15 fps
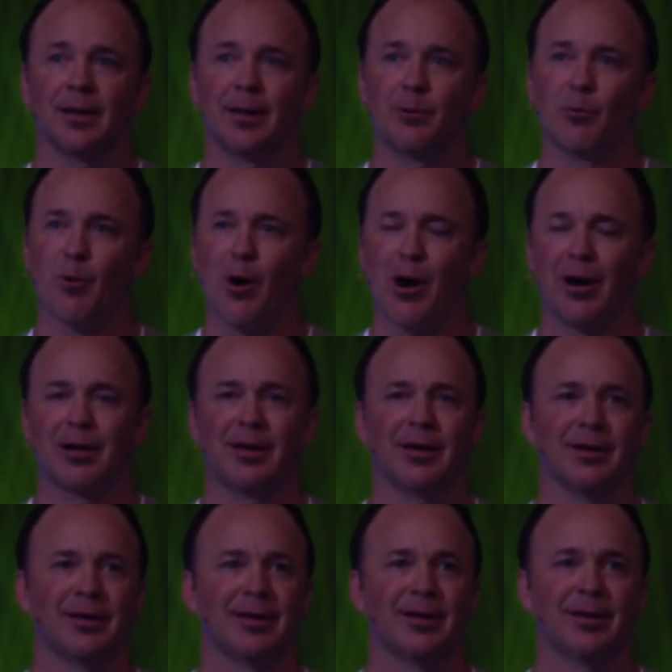and walk
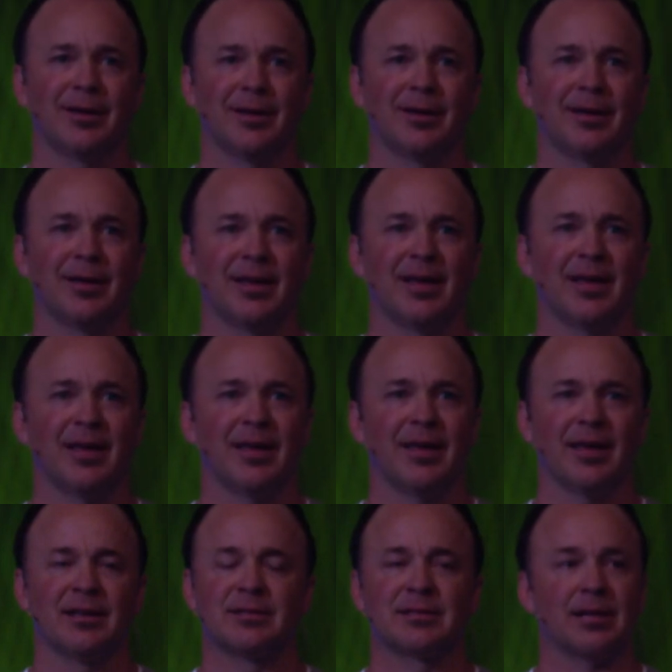
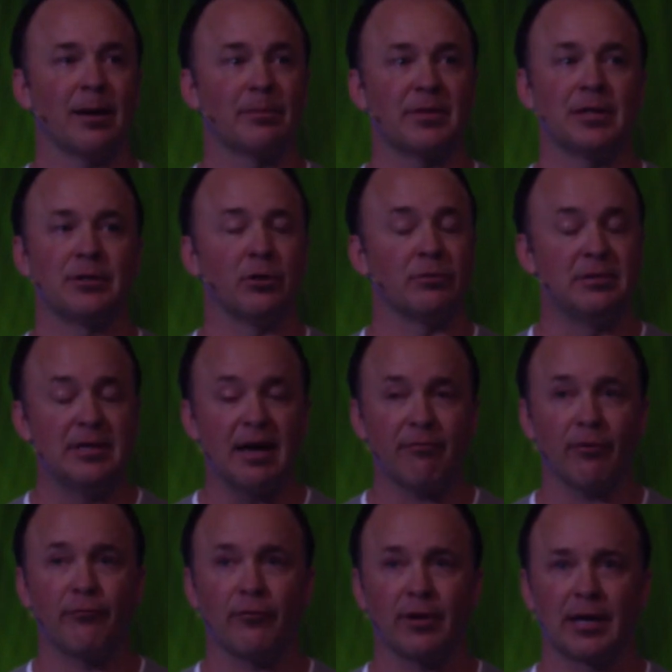is something you'll
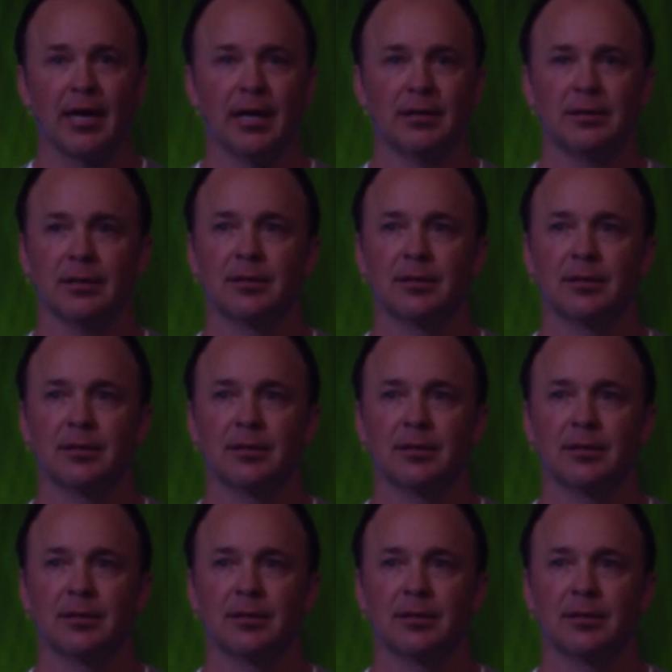never forget.